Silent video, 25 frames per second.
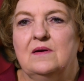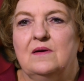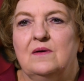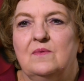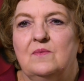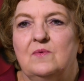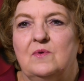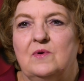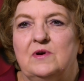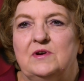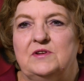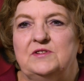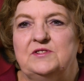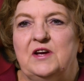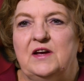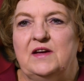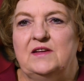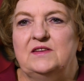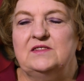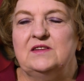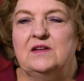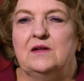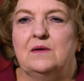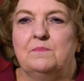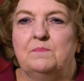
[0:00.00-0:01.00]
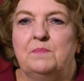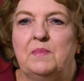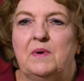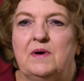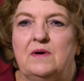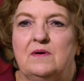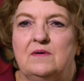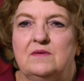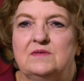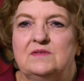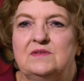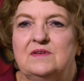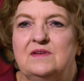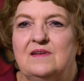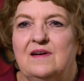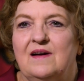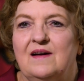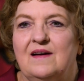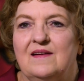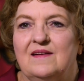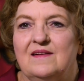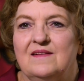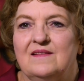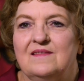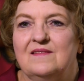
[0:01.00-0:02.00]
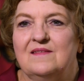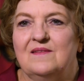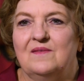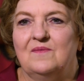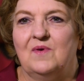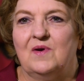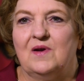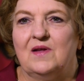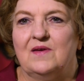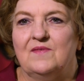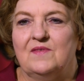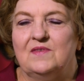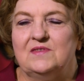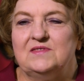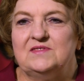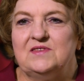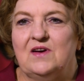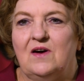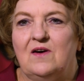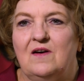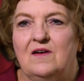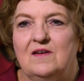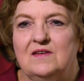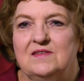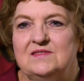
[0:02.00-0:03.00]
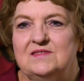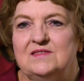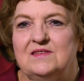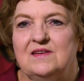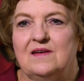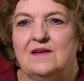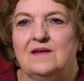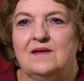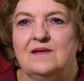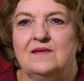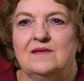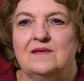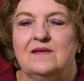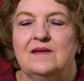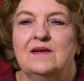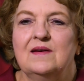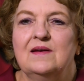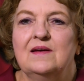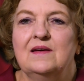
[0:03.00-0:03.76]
were changing a belt on one of the saws, and